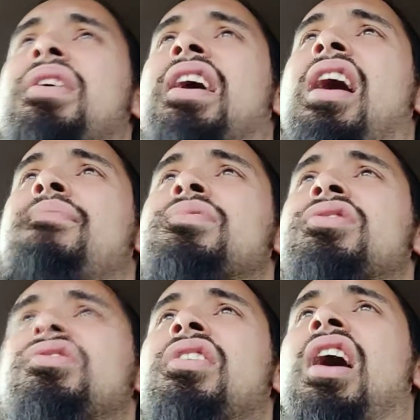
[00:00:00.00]

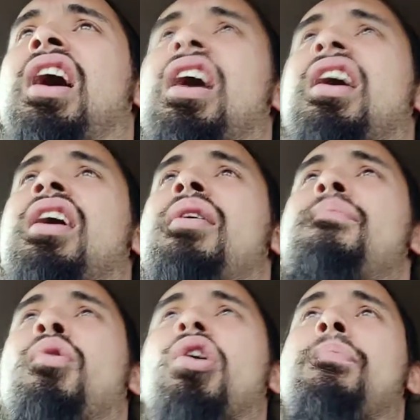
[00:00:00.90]
becomes
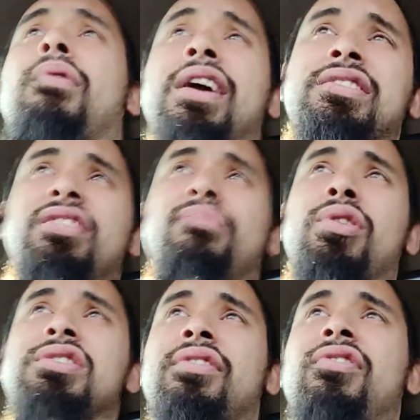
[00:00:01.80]
more abrasive,
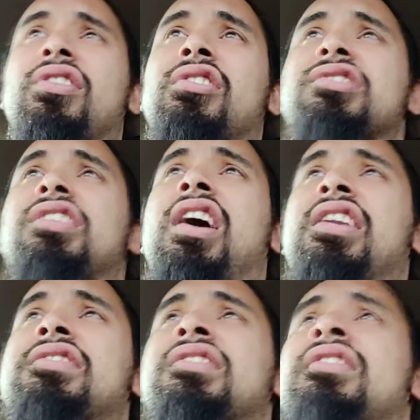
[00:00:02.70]
more difficult,
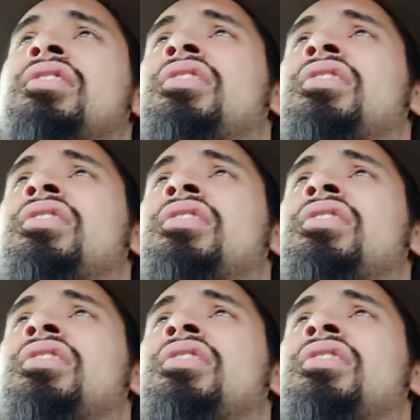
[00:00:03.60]
and